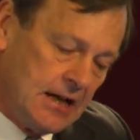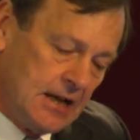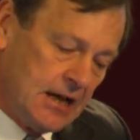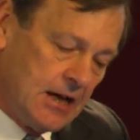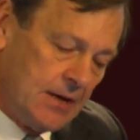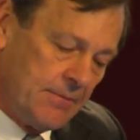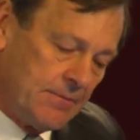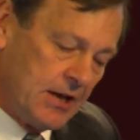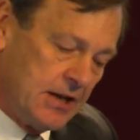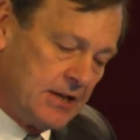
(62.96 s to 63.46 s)

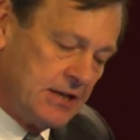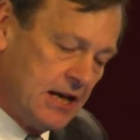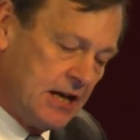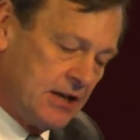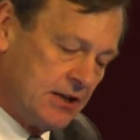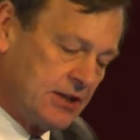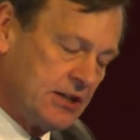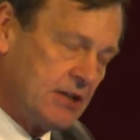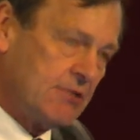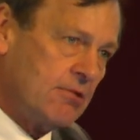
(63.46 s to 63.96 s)
And
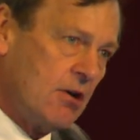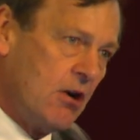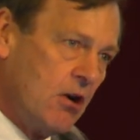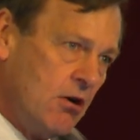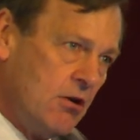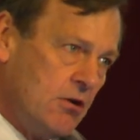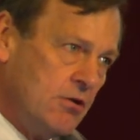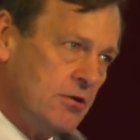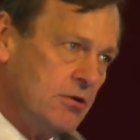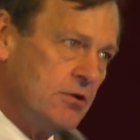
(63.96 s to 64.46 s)
yet there
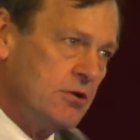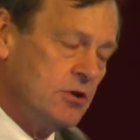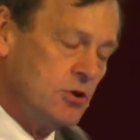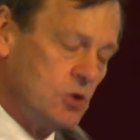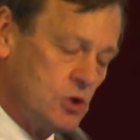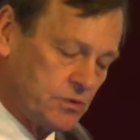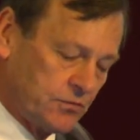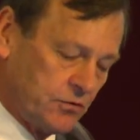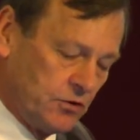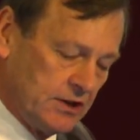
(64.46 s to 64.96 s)
are
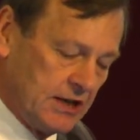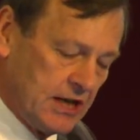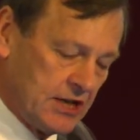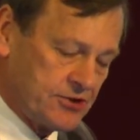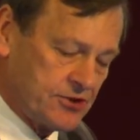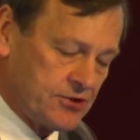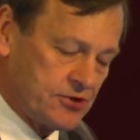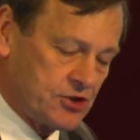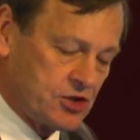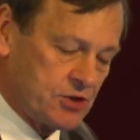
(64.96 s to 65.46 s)
useful
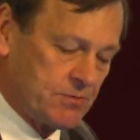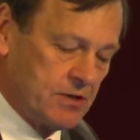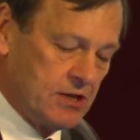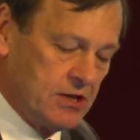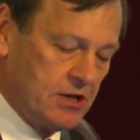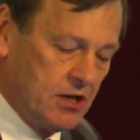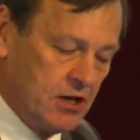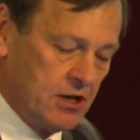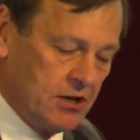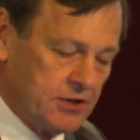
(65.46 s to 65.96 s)
lessons to be
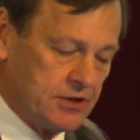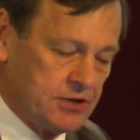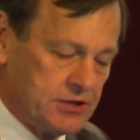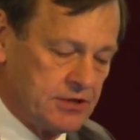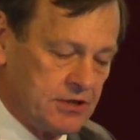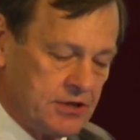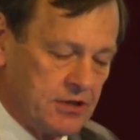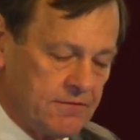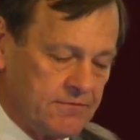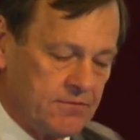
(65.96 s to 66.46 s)
learned
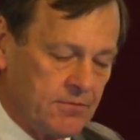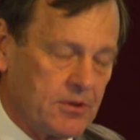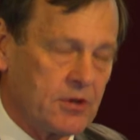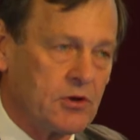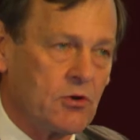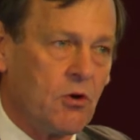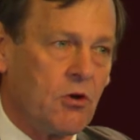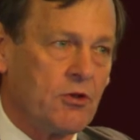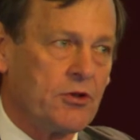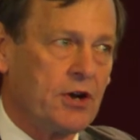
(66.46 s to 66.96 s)
from the
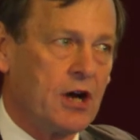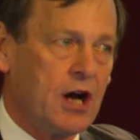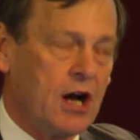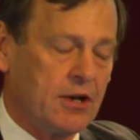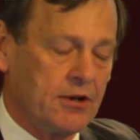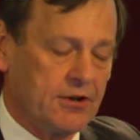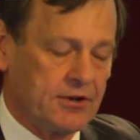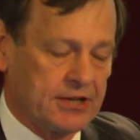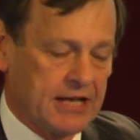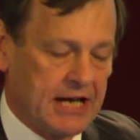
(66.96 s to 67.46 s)
Northern
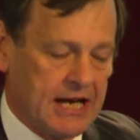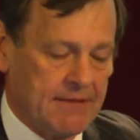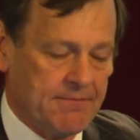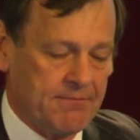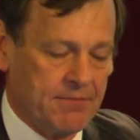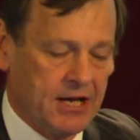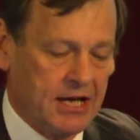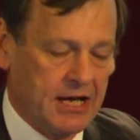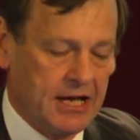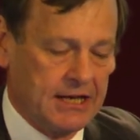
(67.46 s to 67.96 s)
Ireland
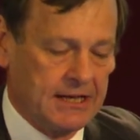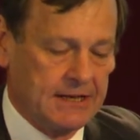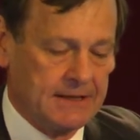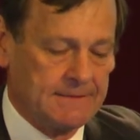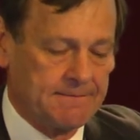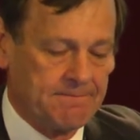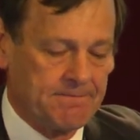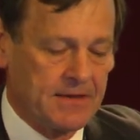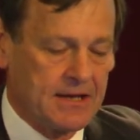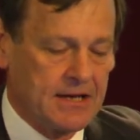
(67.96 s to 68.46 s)

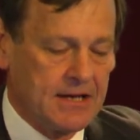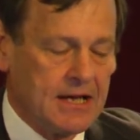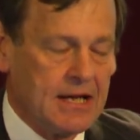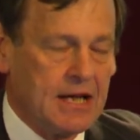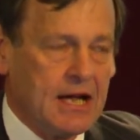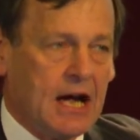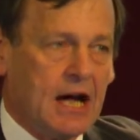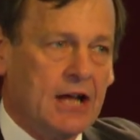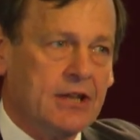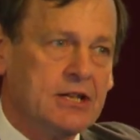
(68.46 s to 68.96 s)
campaign.
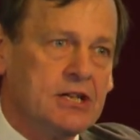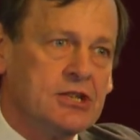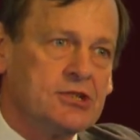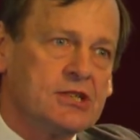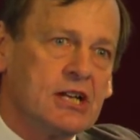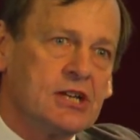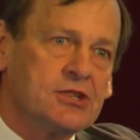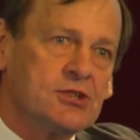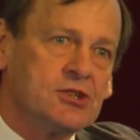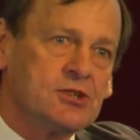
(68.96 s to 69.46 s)
And these
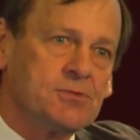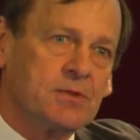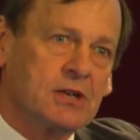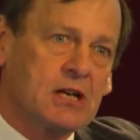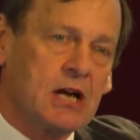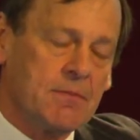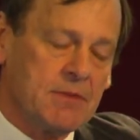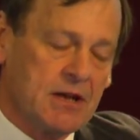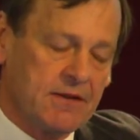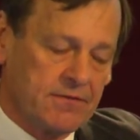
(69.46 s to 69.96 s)
lessons
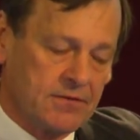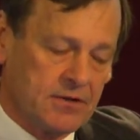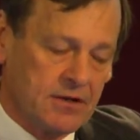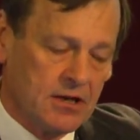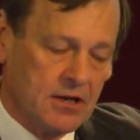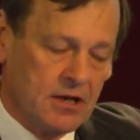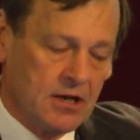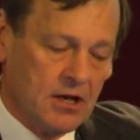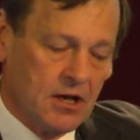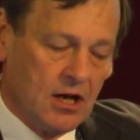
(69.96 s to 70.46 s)
become even
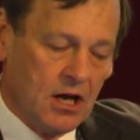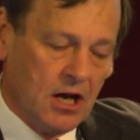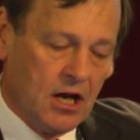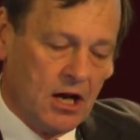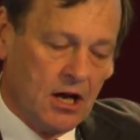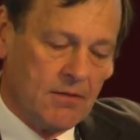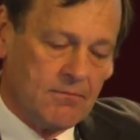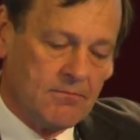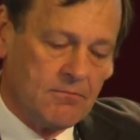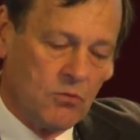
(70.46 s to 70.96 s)

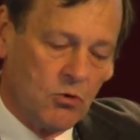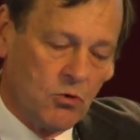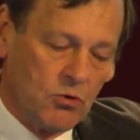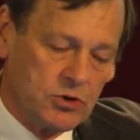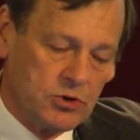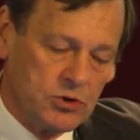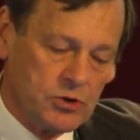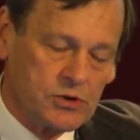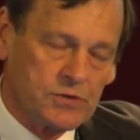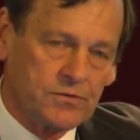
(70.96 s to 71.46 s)
more
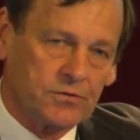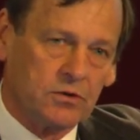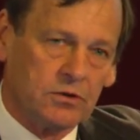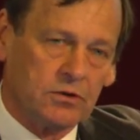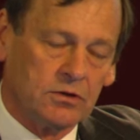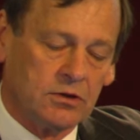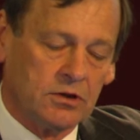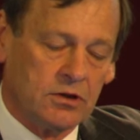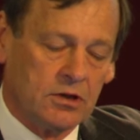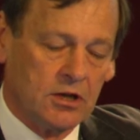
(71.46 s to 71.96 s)

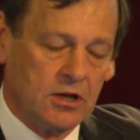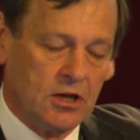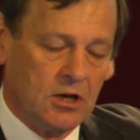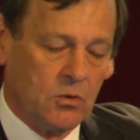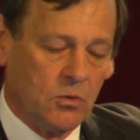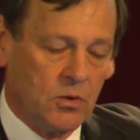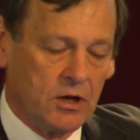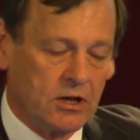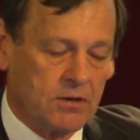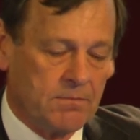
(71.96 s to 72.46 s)
useful
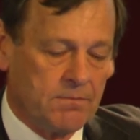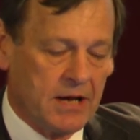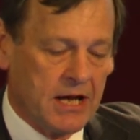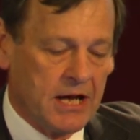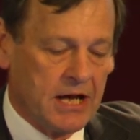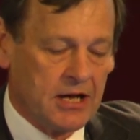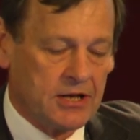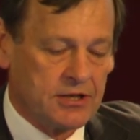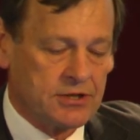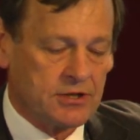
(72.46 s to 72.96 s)
when
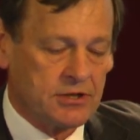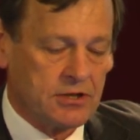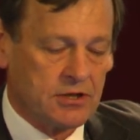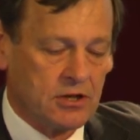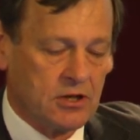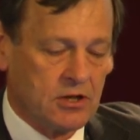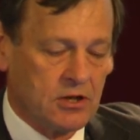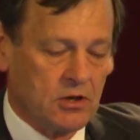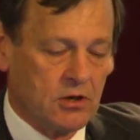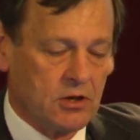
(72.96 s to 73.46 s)
compared
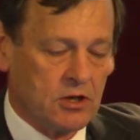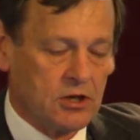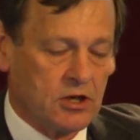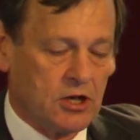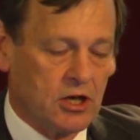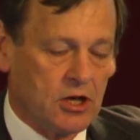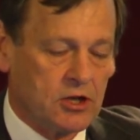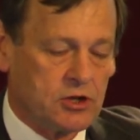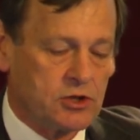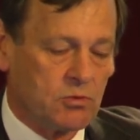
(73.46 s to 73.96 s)

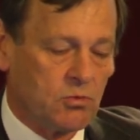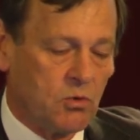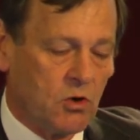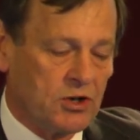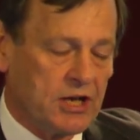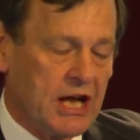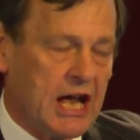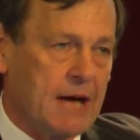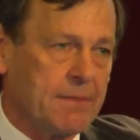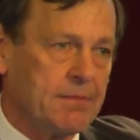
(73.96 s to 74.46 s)
to
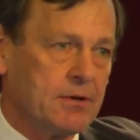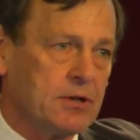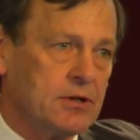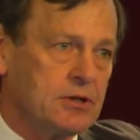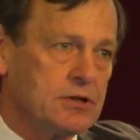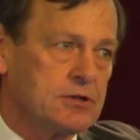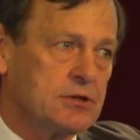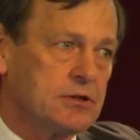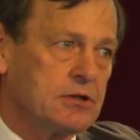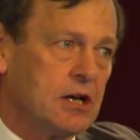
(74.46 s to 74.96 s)
what
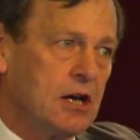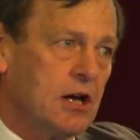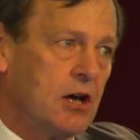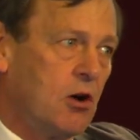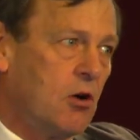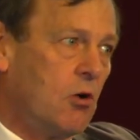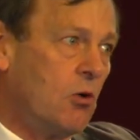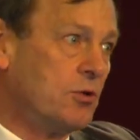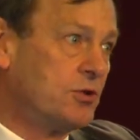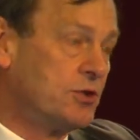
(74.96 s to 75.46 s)
happened
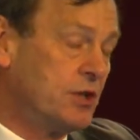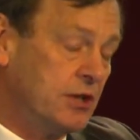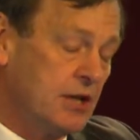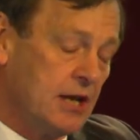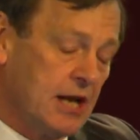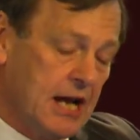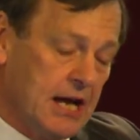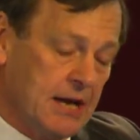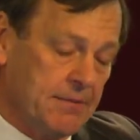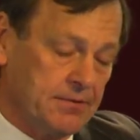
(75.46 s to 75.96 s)
or didn't
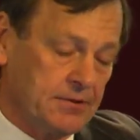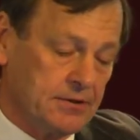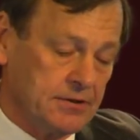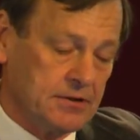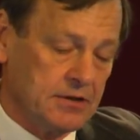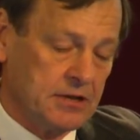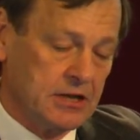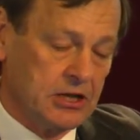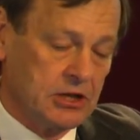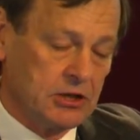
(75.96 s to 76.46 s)
happen
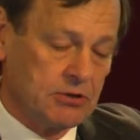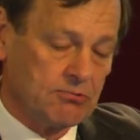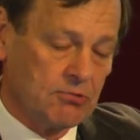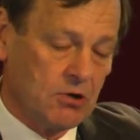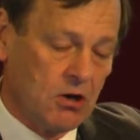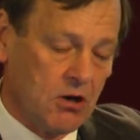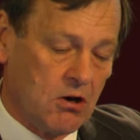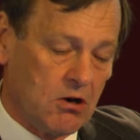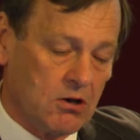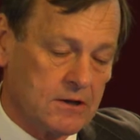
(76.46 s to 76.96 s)
in
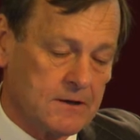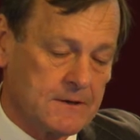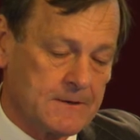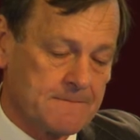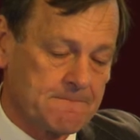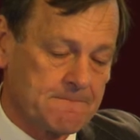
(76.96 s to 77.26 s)
Iraq.